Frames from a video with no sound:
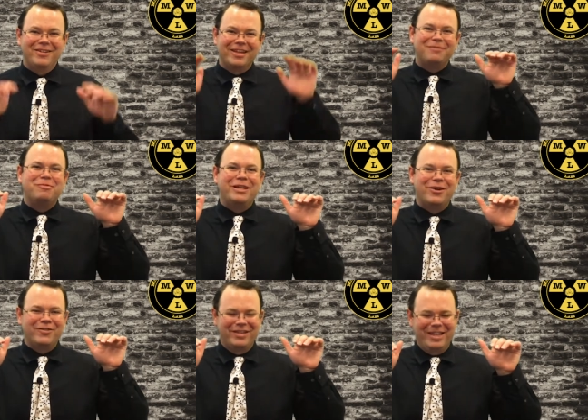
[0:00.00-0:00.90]
they can peek
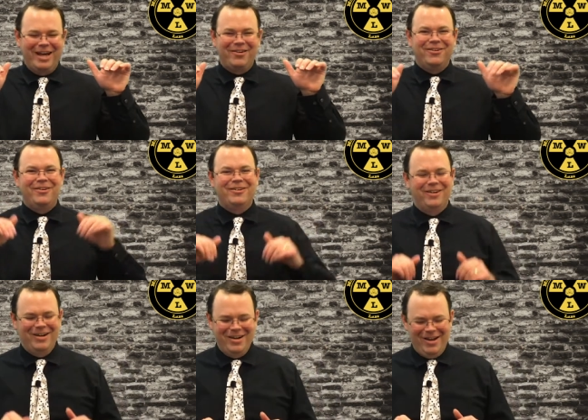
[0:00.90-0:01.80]
over the counter,
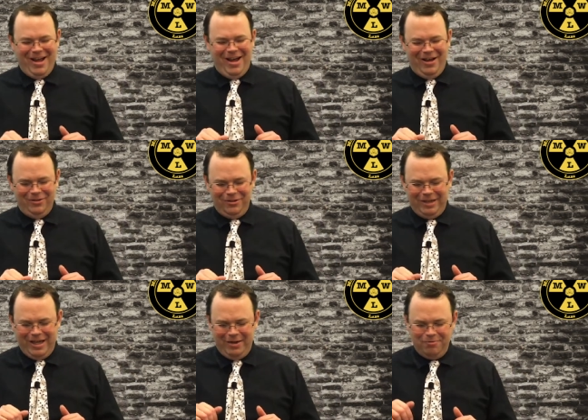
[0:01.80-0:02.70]
uh, look
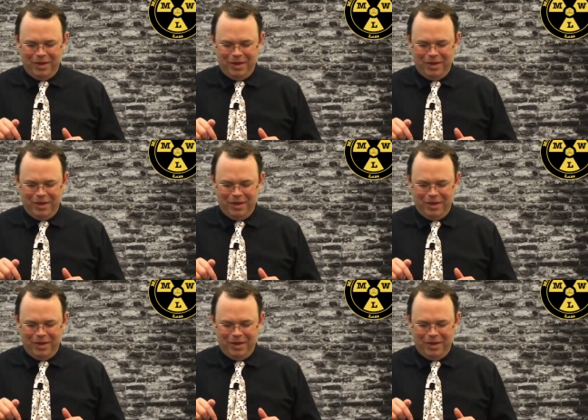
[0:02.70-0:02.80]
in.